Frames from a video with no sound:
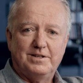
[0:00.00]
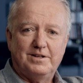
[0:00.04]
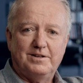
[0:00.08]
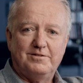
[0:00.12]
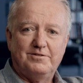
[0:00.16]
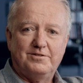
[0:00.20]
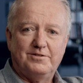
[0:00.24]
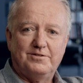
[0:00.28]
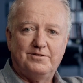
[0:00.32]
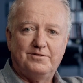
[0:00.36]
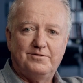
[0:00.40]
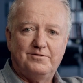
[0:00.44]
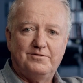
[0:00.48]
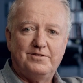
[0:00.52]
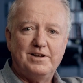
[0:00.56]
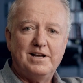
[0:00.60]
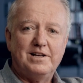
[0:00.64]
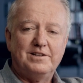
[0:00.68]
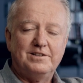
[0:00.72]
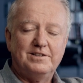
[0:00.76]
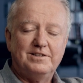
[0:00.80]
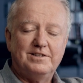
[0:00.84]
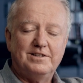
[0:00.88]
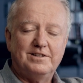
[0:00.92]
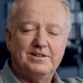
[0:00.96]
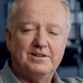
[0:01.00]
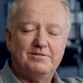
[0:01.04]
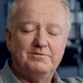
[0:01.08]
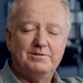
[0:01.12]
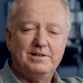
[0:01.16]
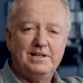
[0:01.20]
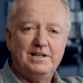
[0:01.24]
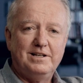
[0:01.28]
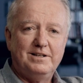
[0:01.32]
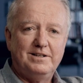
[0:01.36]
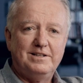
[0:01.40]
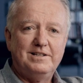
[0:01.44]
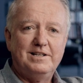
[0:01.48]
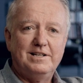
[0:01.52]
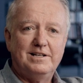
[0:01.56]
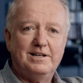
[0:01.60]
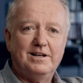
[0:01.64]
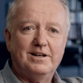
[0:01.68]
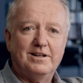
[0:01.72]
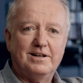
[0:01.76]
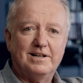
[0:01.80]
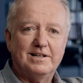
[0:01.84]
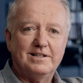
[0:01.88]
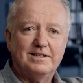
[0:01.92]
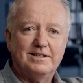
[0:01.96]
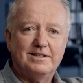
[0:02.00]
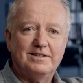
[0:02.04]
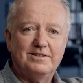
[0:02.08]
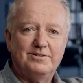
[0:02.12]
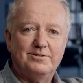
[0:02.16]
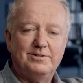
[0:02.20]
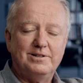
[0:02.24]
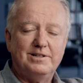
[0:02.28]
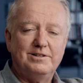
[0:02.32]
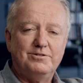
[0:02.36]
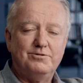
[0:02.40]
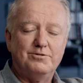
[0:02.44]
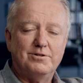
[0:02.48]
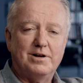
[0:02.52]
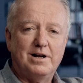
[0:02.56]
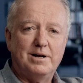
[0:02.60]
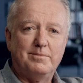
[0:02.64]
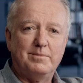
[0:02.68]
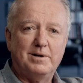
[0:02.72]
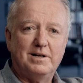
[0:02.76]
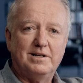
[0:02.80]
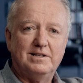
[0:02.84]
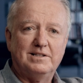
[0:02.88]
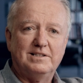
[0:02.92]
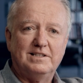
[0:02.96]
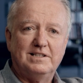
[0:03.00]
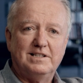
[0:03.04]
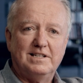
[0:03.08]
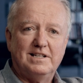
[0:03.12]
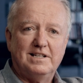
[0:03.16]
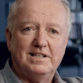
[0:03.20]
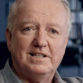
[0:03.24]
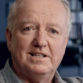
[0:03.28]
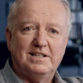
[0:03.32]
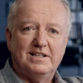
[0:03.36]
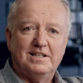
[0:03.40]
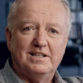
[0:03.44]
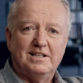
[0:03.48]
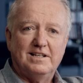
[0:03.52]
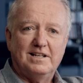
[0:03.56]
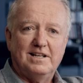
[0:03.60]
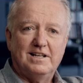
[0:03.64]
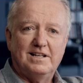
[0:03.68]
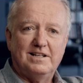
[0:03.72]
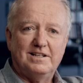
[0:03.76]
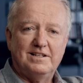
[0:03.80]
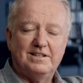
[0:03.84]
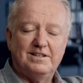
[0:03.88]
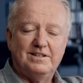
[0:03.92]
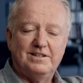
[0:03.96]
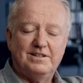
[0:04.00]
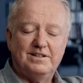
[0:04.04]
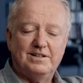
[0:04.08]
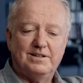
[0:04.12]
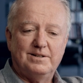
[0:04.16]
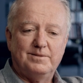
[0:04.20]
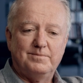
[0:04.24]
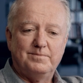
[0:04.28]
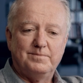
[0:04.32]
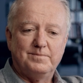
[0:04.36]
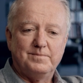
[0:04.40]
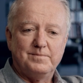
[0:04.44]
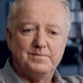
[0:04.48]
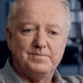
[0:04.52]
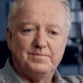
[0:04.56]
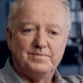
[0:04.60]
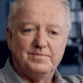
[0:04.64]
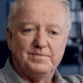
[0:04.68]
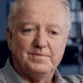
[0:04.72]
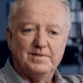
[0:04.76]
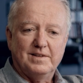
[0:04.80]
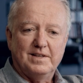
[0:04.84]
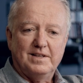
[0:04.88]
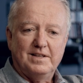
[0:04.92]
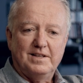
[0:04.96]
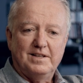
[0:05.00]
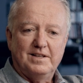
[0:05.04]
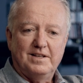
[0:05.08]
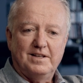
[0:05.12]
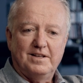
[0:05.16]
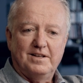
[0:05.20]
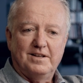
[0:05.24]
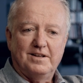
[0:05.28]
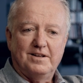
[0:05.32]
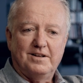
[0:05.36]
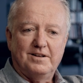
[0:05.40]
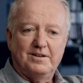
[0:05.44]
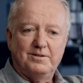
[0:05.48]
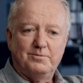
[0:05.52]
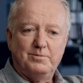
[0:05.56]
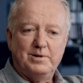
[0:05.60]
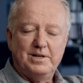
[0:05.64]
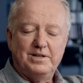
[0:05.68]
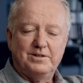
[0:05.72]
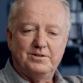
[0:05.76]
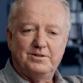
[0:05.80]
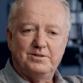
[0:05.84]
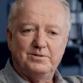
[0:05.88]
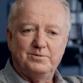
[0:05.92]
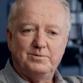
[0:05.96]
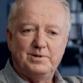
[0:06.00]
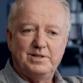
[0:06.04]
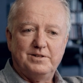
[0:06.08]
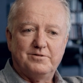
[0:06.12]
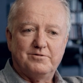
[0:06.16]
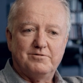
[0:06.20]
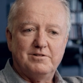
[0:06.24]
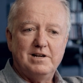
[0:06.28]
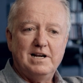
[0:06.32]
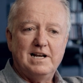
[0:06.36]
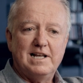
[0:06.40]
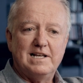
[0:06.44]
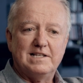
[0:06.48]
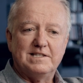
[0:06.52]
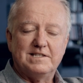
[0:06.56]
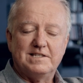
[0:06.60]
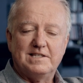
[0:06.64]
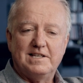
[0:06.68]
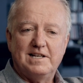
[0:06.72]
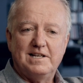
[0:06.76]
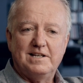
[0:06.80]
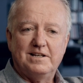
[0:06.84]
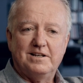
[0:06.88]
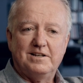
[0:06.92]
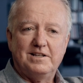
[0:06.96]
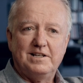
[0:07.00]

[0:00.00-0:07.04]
But I found that I really did like doing drama, and um, I went on went freelance then.